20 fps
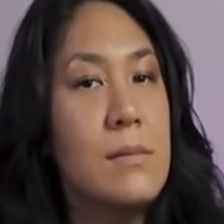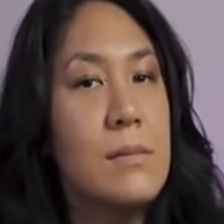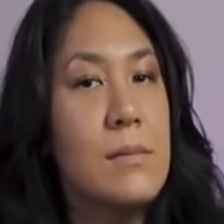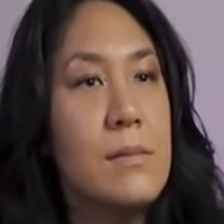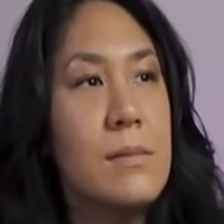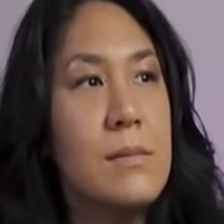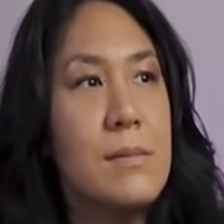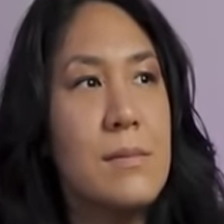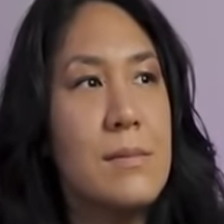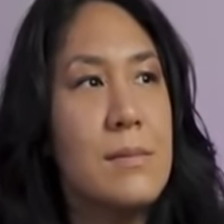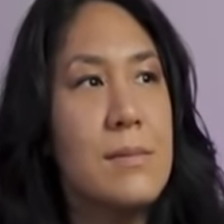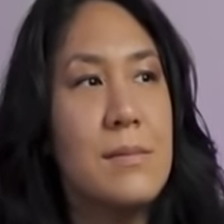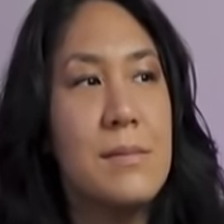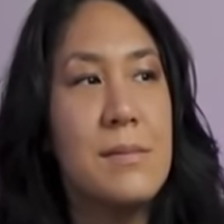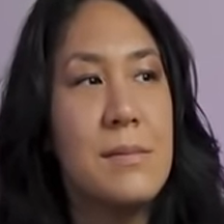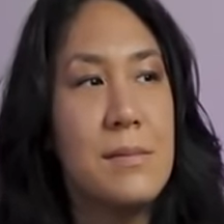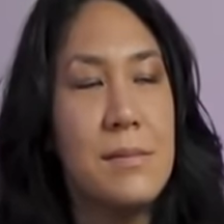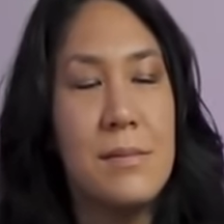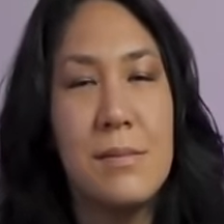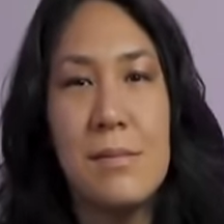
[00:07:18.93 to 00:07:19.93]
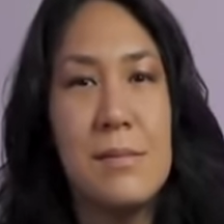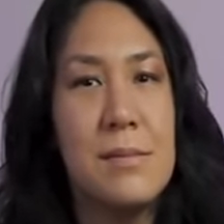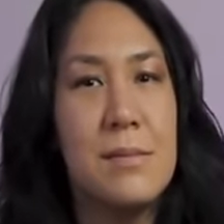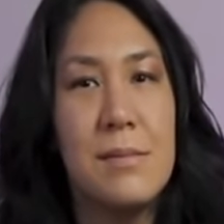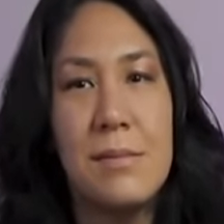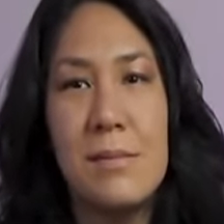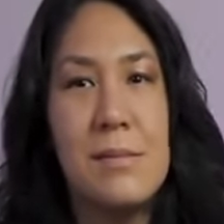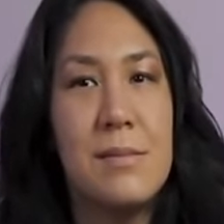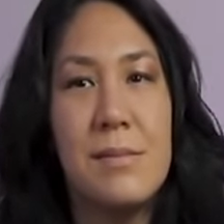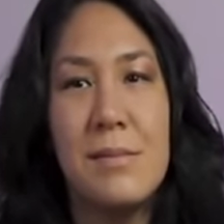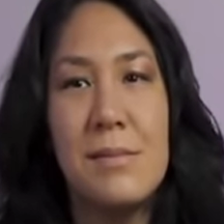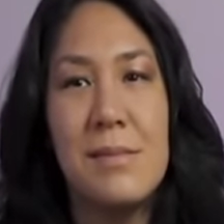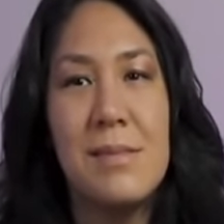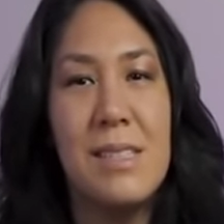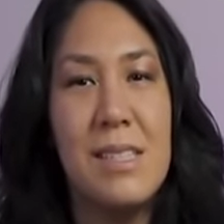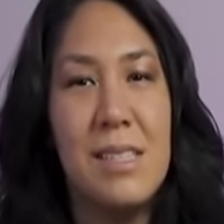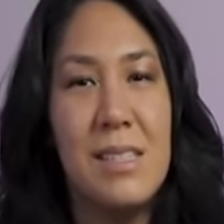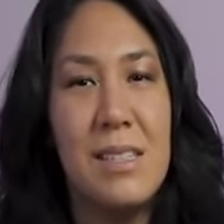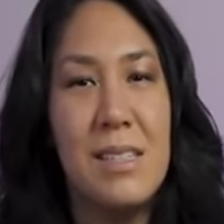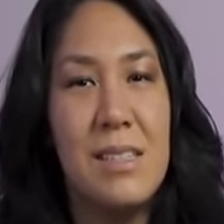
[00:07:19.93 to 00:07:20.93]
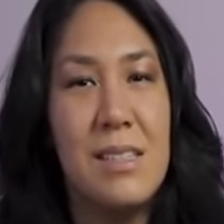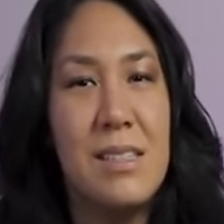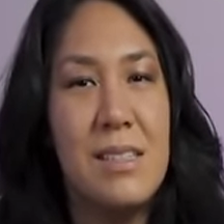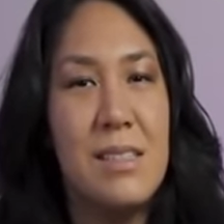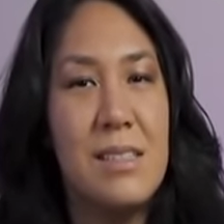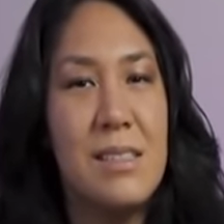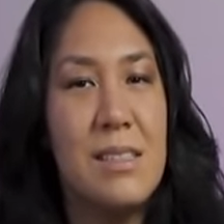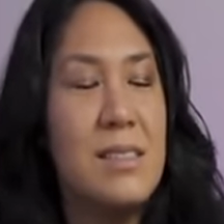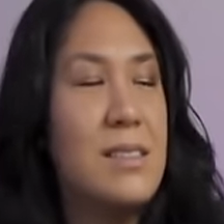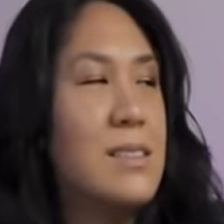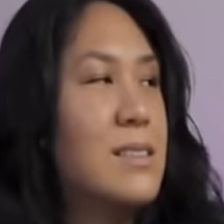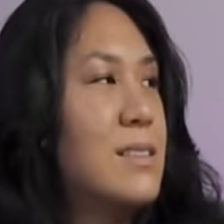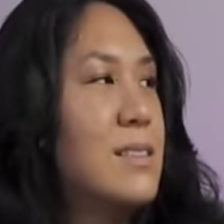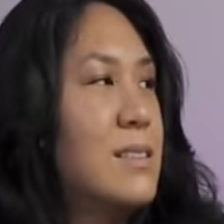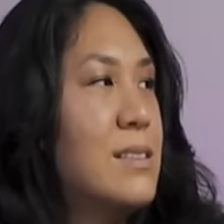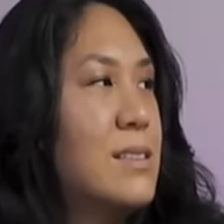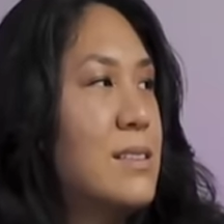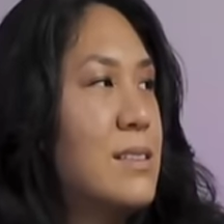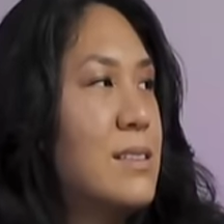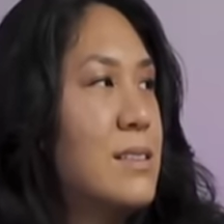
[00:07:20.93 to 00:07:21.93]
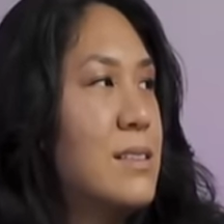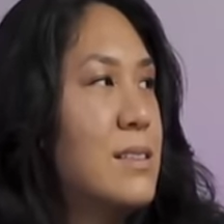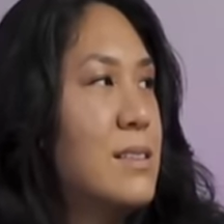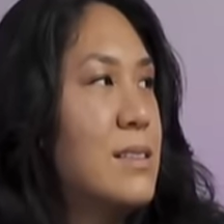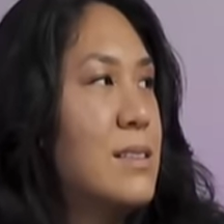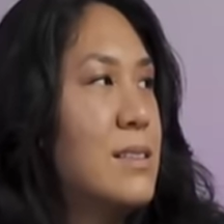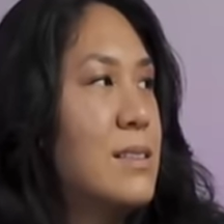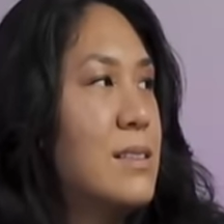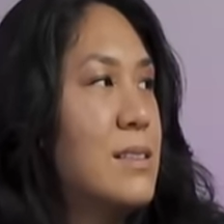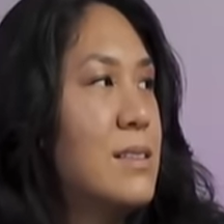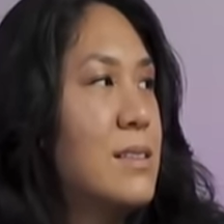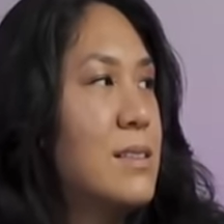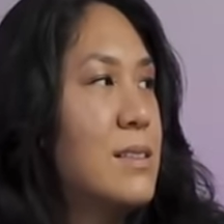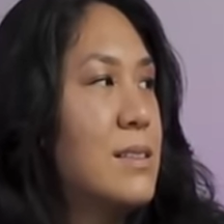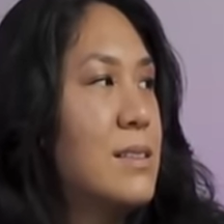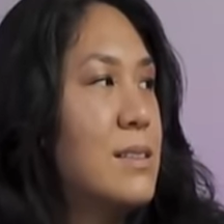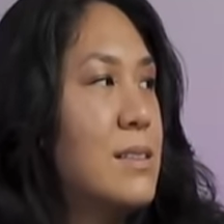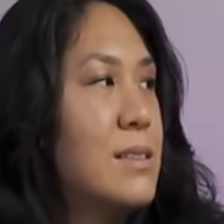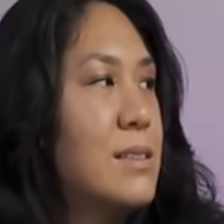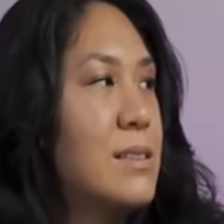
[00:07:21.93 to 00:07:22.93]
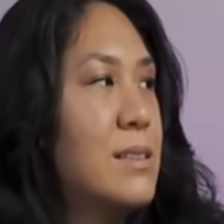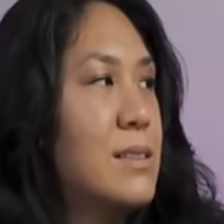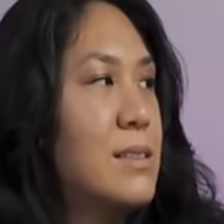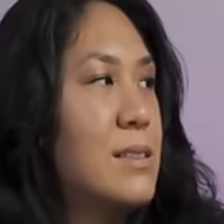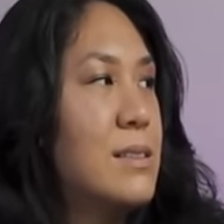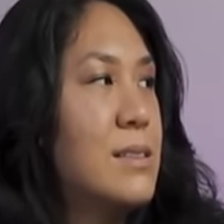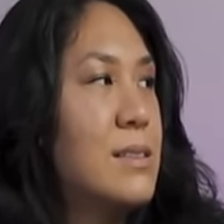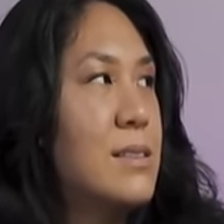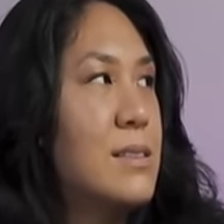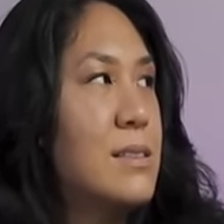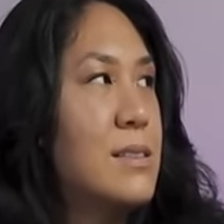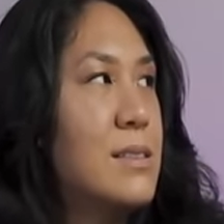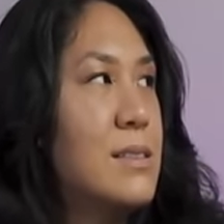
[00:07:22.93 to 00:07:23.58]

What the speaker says: (not speaking)